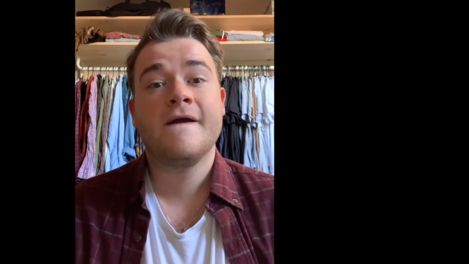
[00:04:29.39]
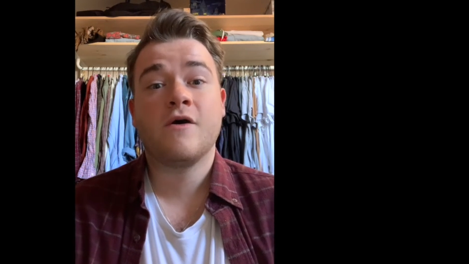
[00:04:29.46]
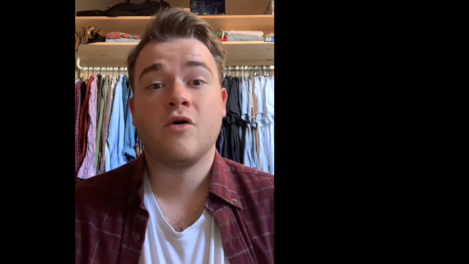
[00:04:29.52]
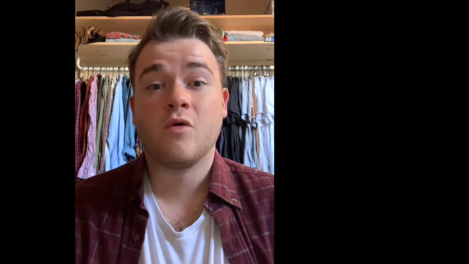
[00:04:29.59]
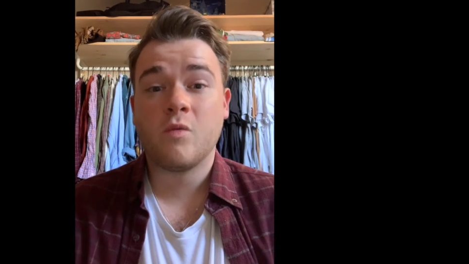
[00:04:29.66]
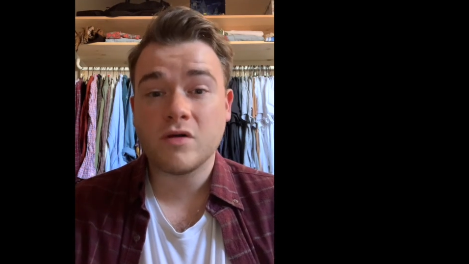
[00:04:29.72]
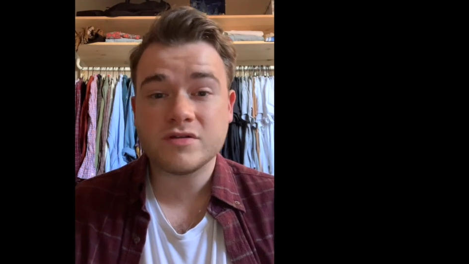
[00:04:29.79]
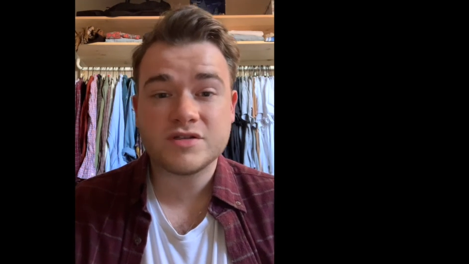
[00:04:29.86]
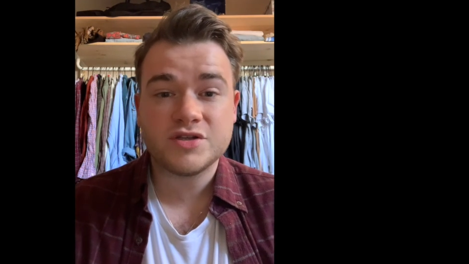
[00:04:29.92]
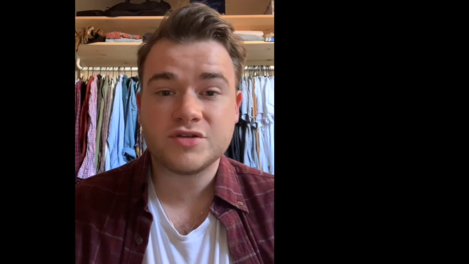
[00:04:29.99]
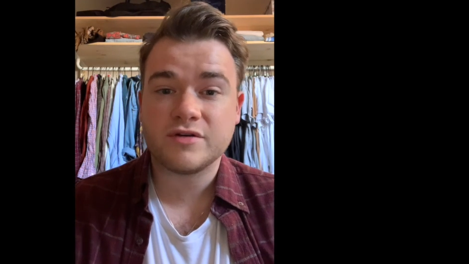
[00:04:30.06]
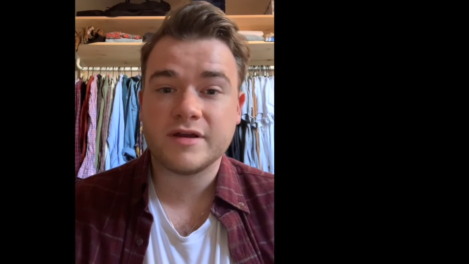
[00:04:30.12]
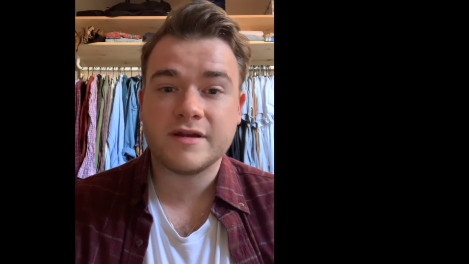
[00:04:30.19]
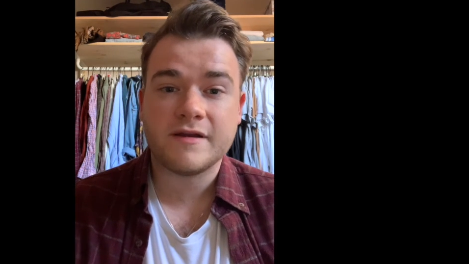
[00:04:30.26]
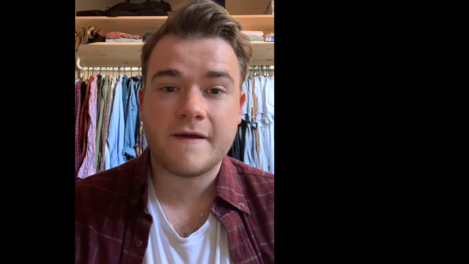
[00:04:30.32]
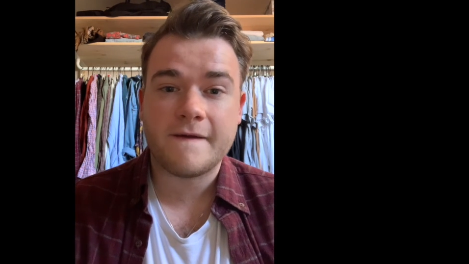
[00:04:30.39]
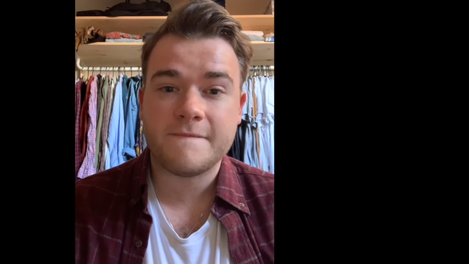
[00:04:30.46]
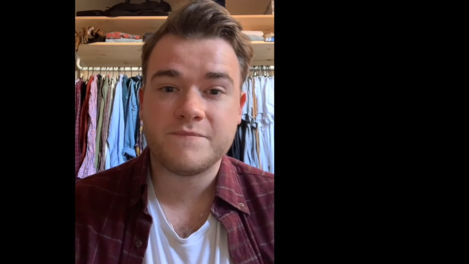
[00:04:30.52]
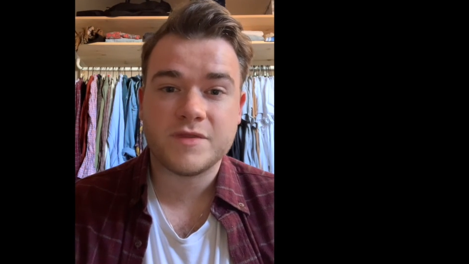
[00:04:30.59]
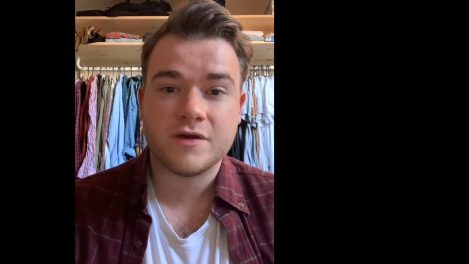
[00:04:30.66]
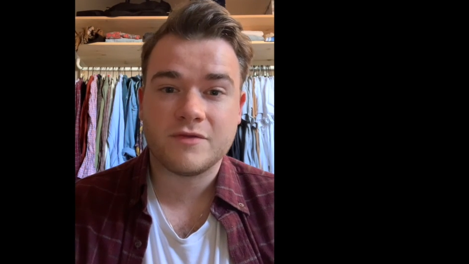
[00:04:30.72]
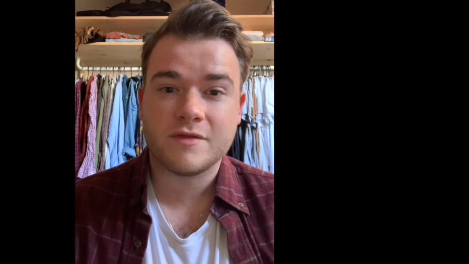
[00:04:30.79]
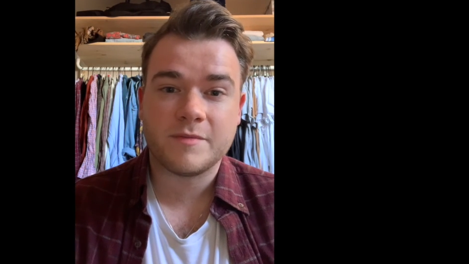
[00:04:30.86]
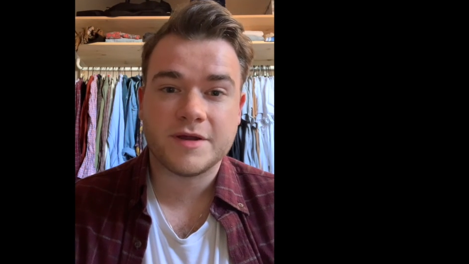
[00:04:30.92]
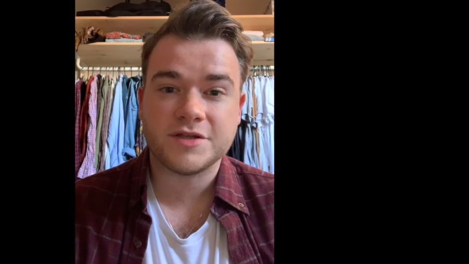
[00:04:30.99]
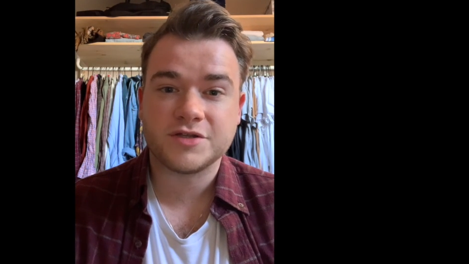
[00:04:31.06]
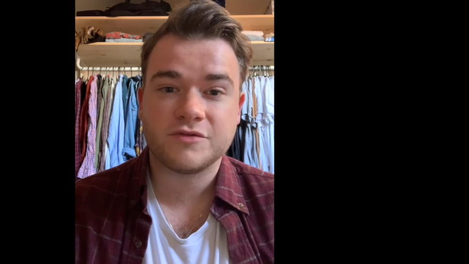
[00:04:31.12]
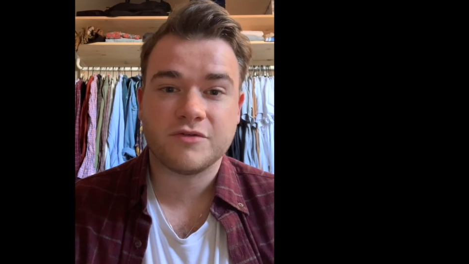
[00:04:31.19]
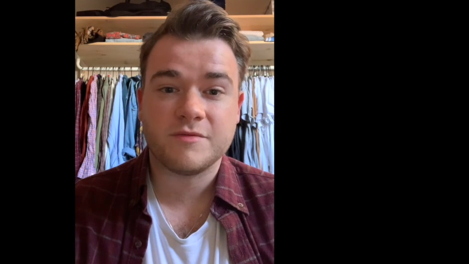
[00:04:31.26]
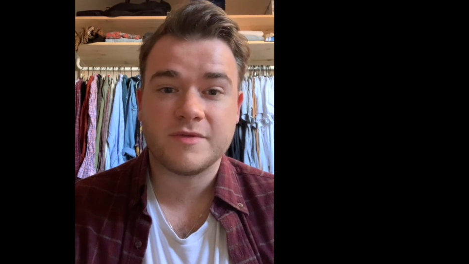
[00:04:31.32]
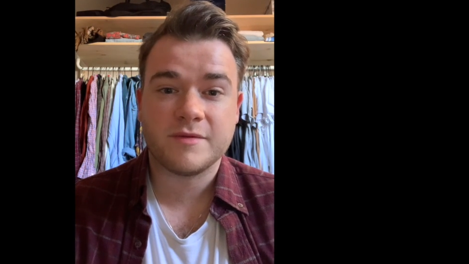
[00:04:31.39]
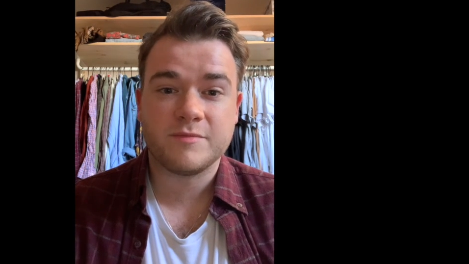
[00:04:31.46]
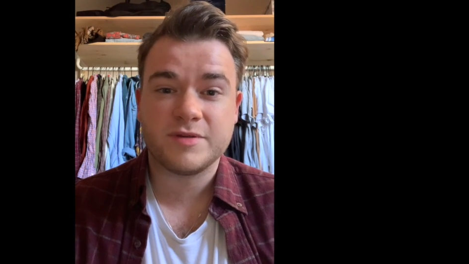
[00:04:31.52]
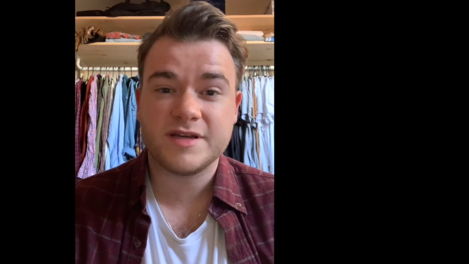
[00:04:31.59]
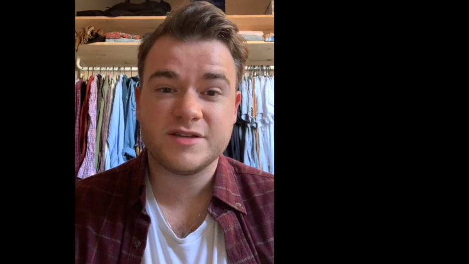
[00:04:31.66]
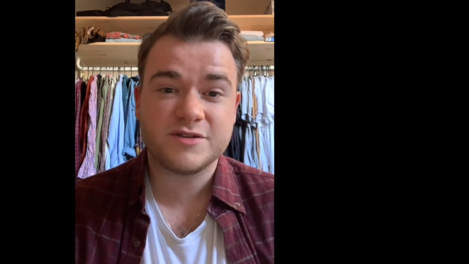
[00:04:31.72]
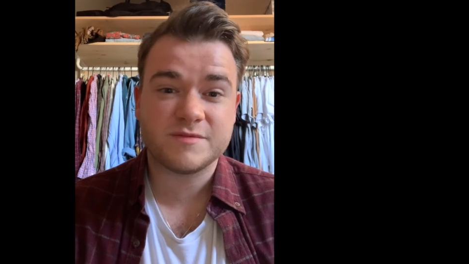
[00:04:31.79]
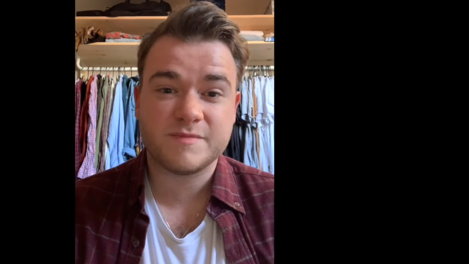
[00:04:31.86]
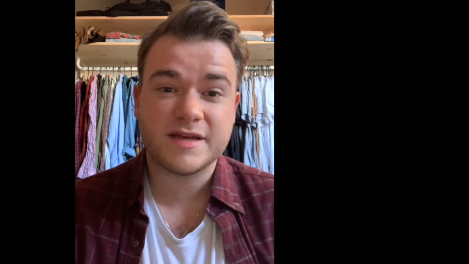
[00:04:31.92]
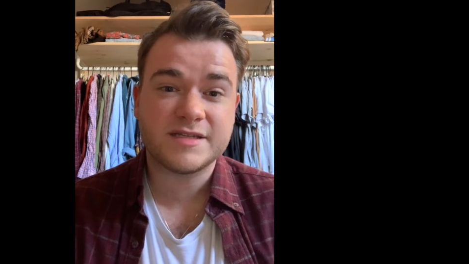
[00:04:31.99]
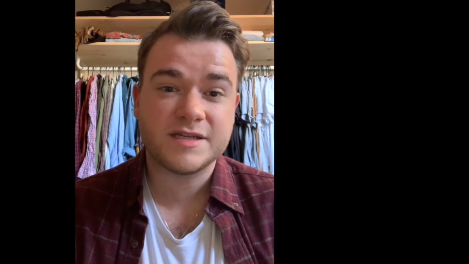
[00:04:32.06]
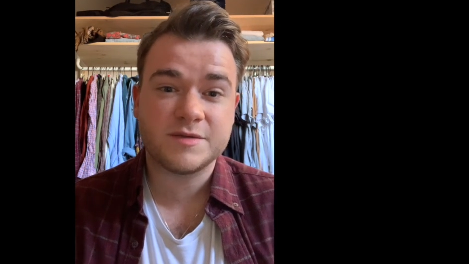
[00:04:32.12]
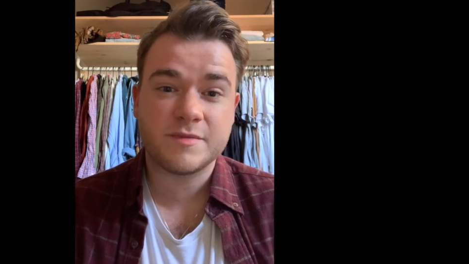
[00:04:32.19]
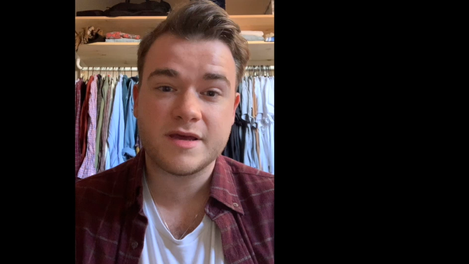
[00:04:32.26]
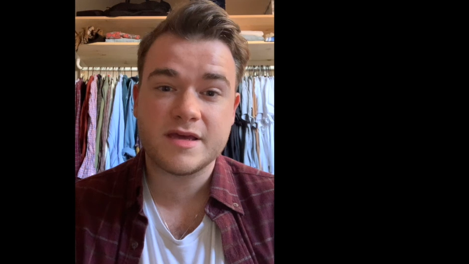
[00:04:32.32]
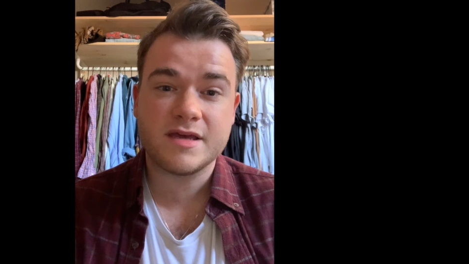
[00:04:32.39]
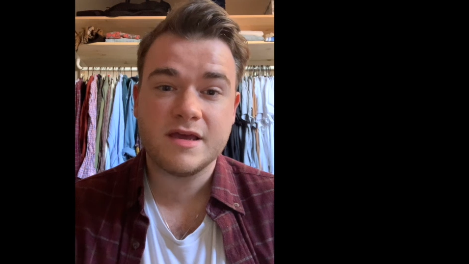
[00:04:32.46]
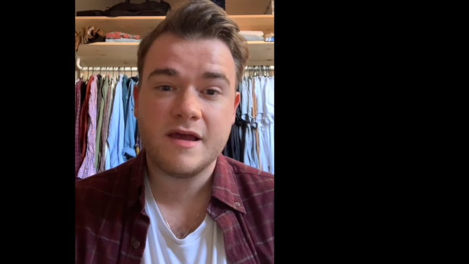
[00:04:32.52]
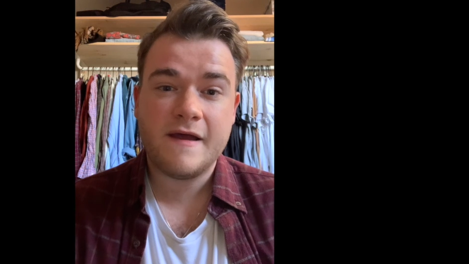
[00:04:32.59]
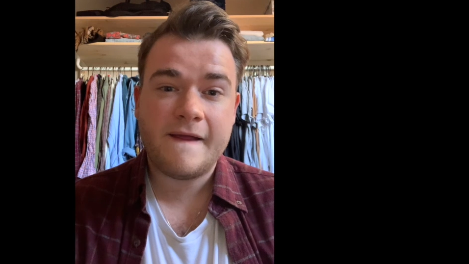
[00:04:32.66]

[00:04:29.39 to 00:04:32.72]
or wants to join the On The Bench group, then please just message me.